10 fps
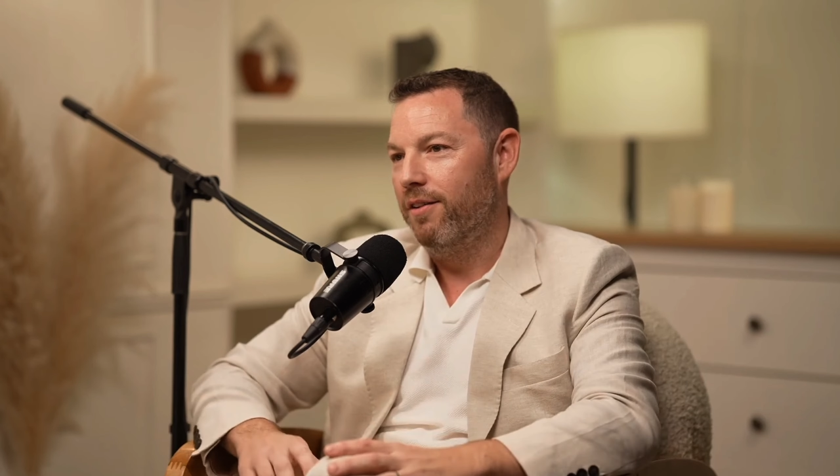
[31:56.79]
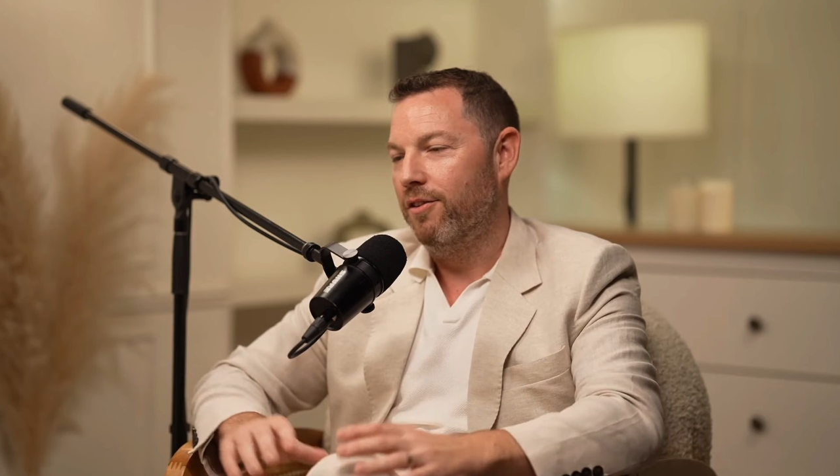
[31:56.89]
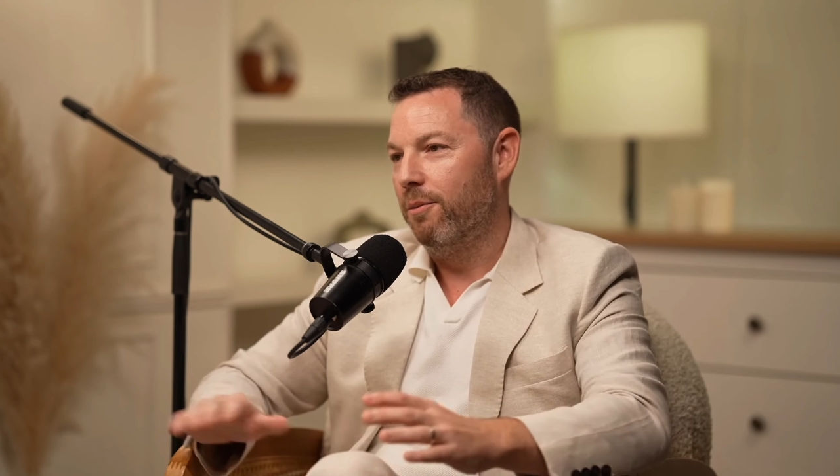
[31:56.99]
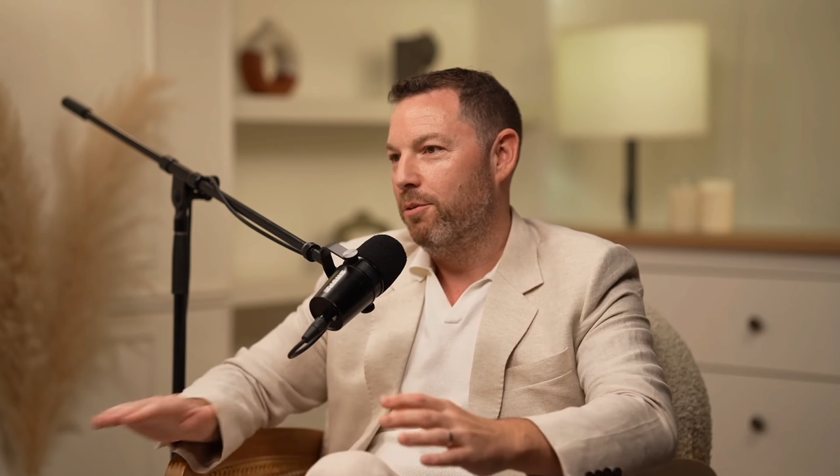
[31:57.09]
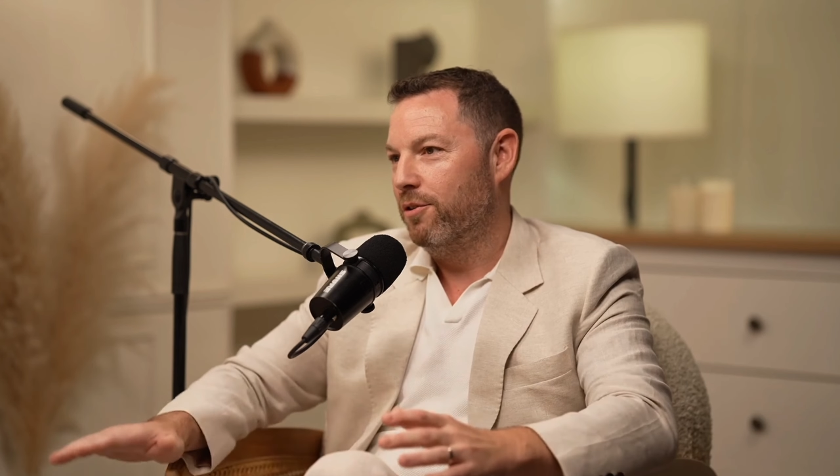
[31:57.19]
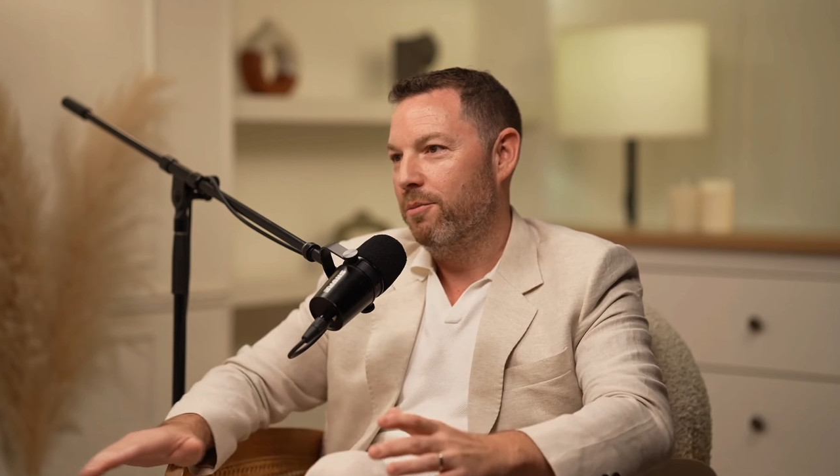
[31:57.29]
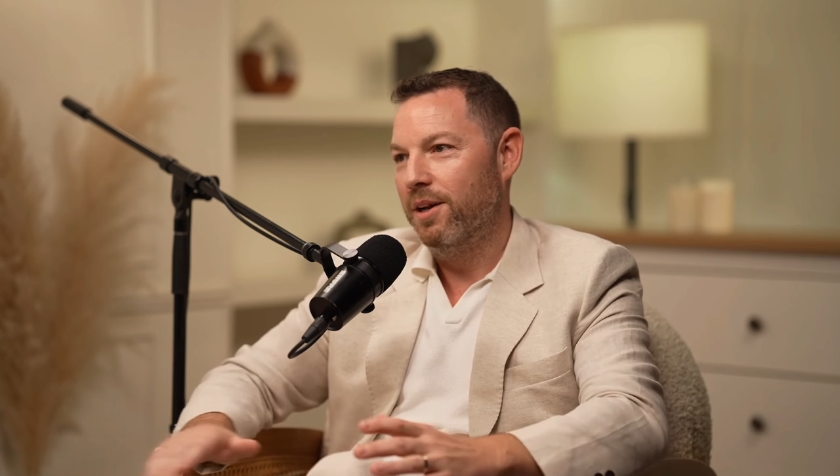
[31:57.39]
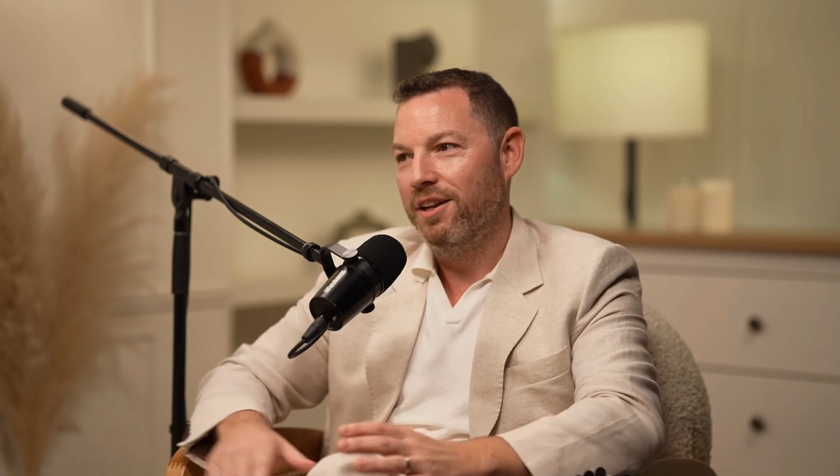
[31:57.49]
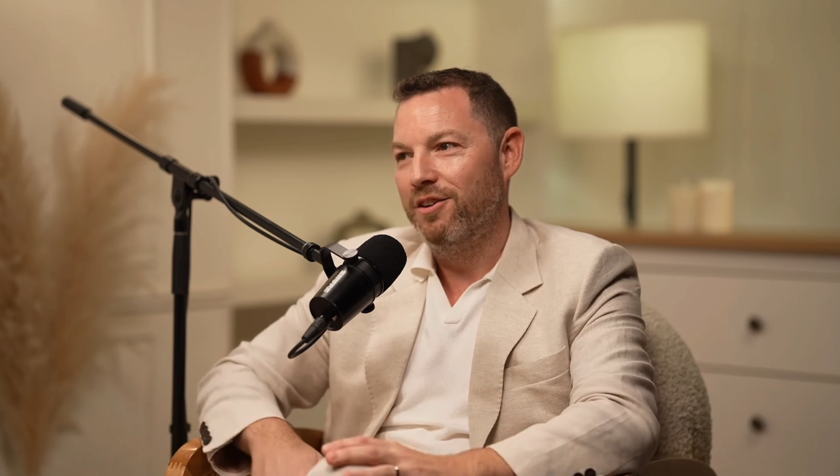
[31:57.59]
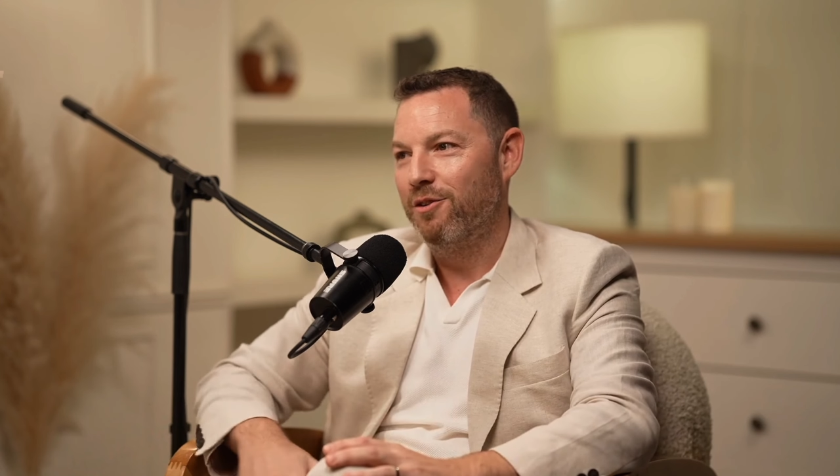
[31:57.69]
so put some
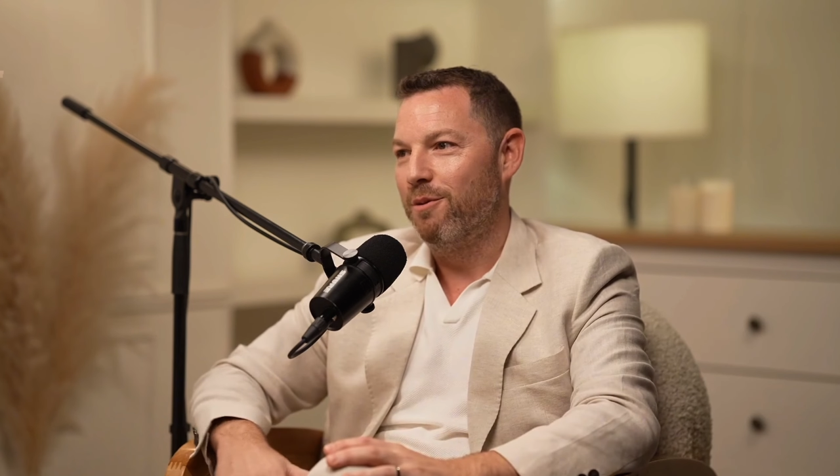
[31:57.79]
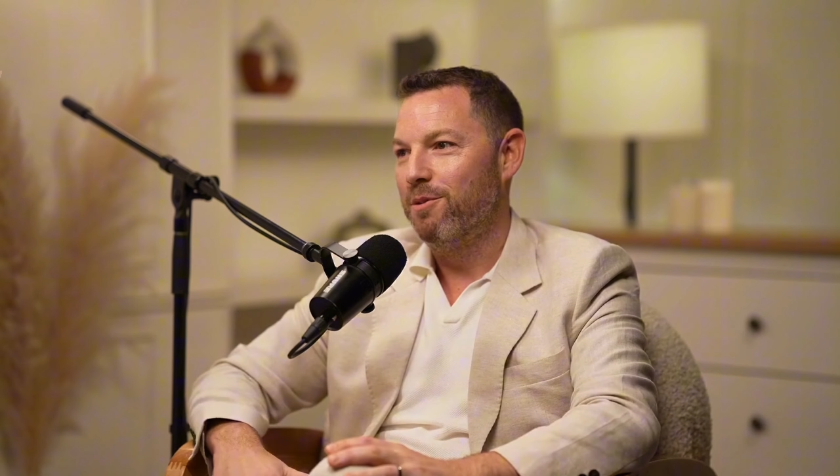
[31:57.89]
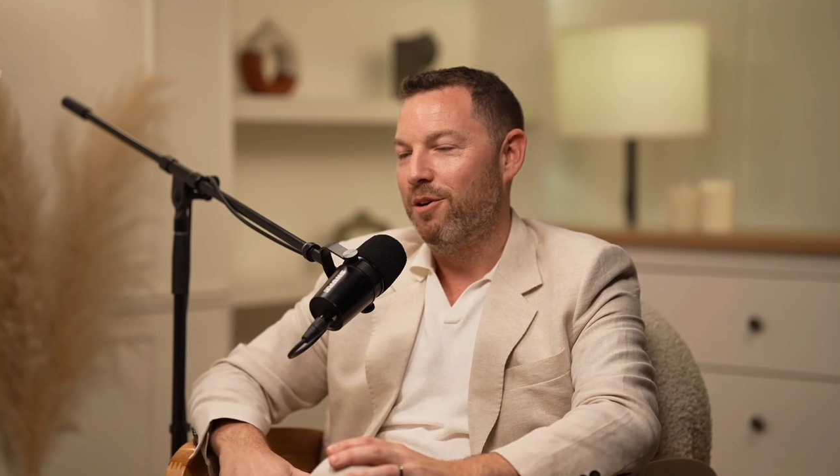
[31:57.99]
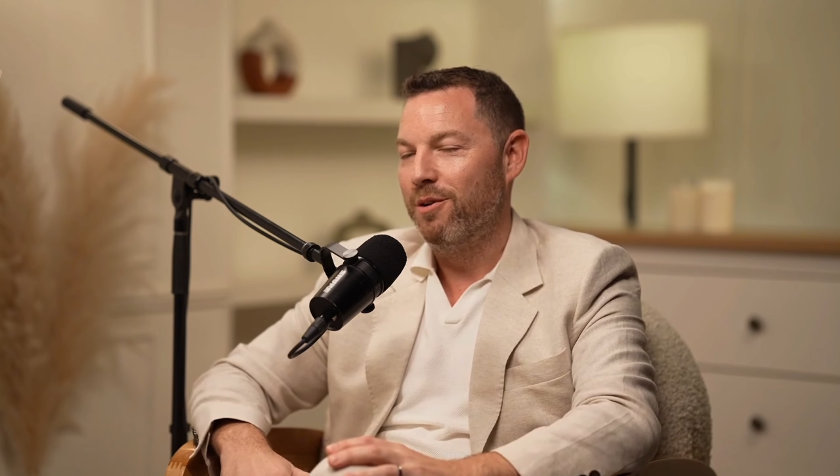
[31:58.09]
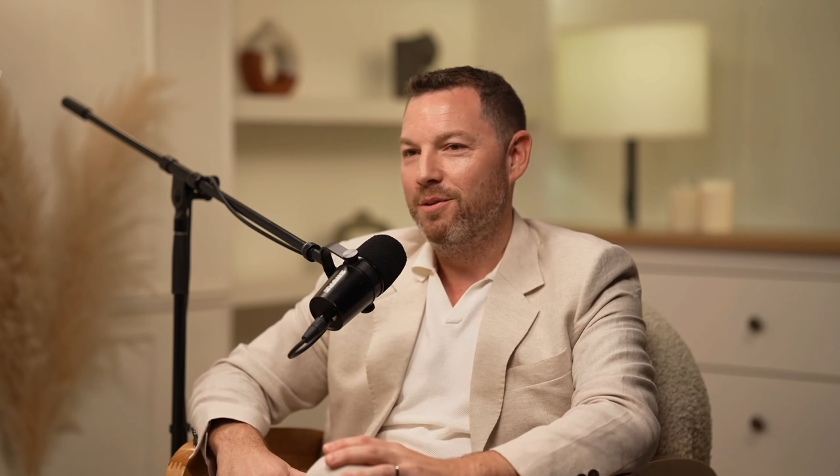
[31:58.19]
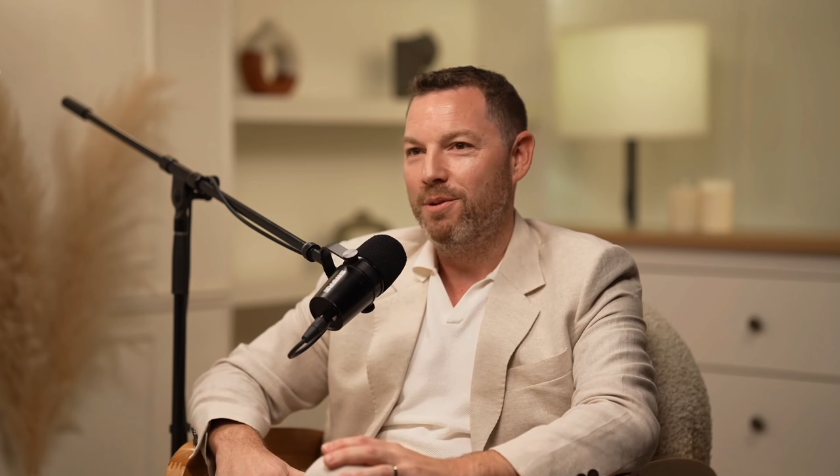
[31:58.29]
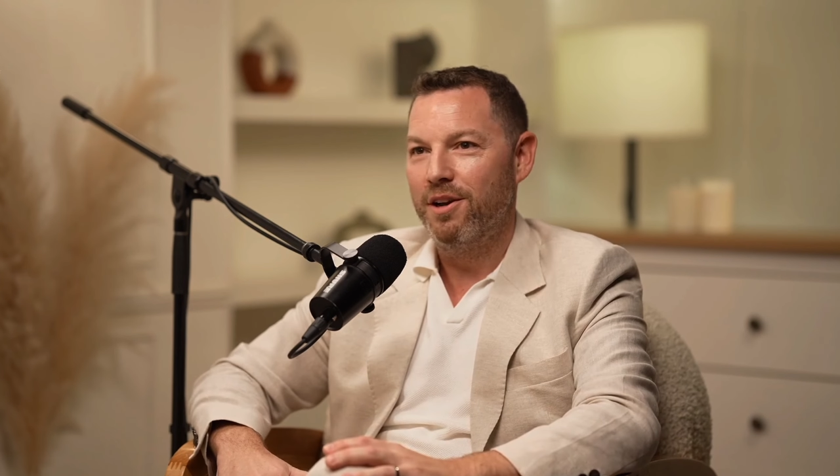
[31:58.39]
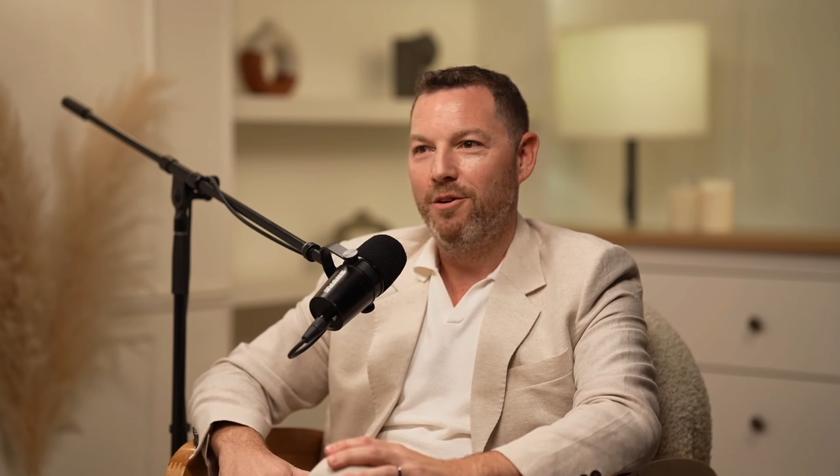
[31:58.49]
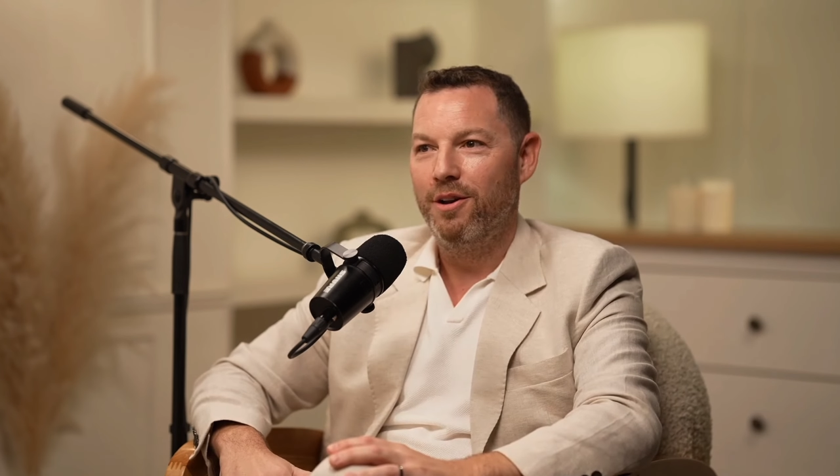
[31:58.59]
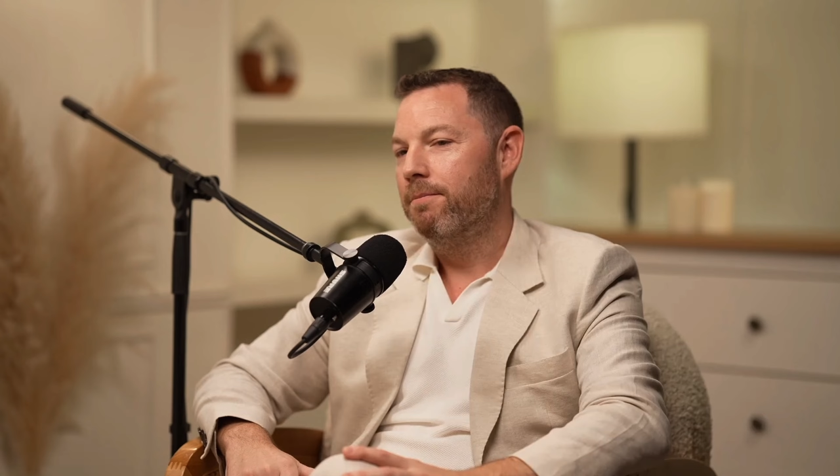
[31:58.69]
money into crypto, into
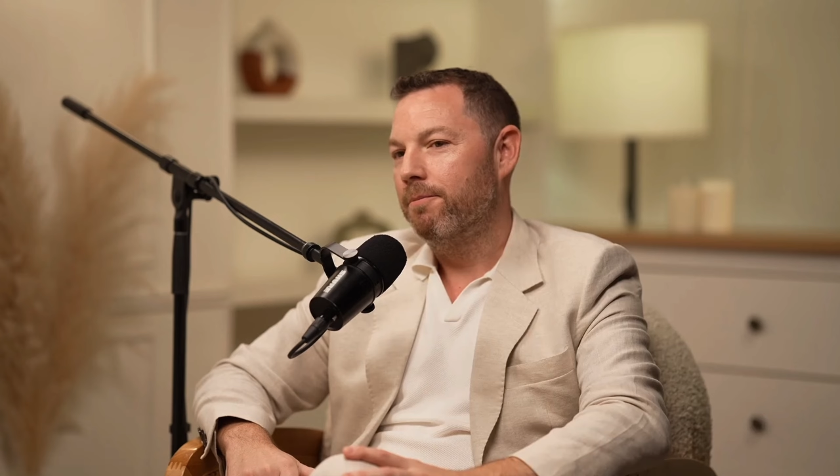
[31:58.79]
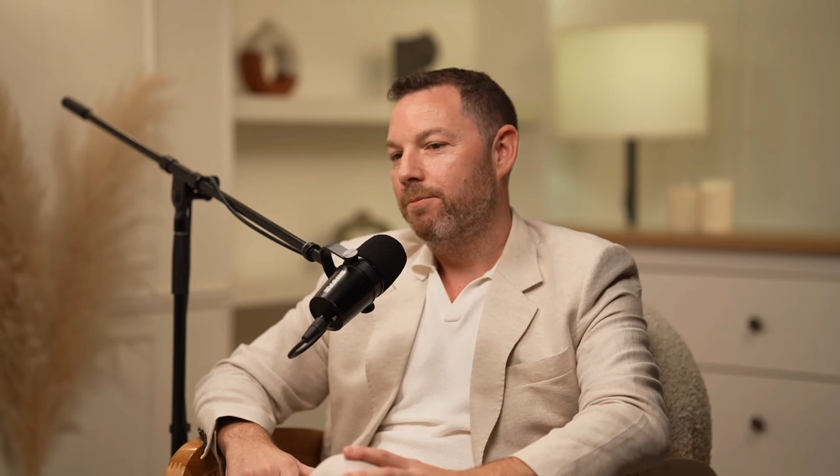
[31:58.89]
Bitcoin,